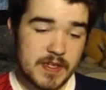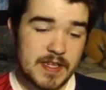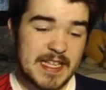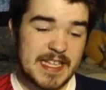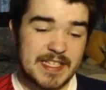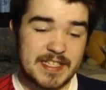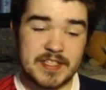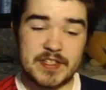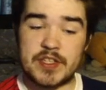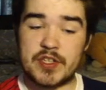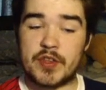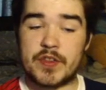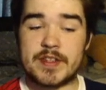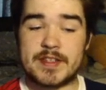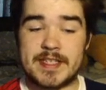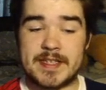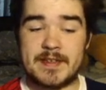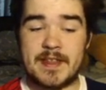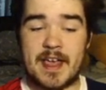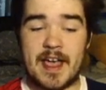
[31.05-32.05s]
This is the other
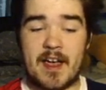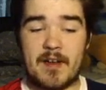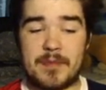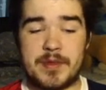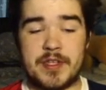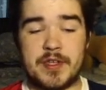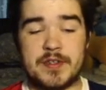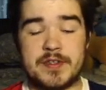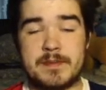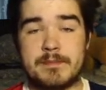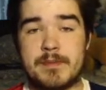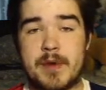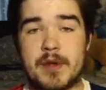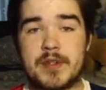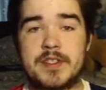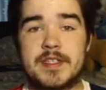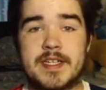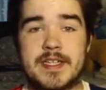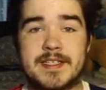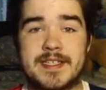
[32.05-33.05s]
team that I have been using.
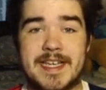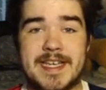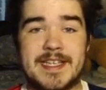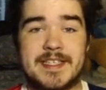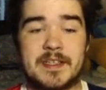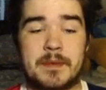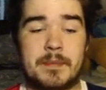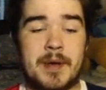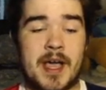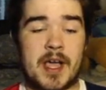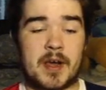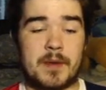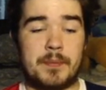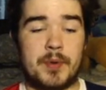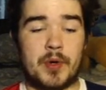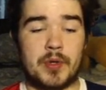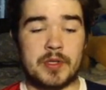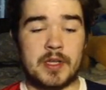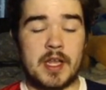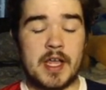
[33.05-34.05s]
Most of this is a pack
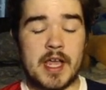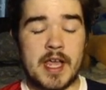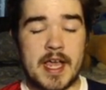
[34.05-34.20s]
pull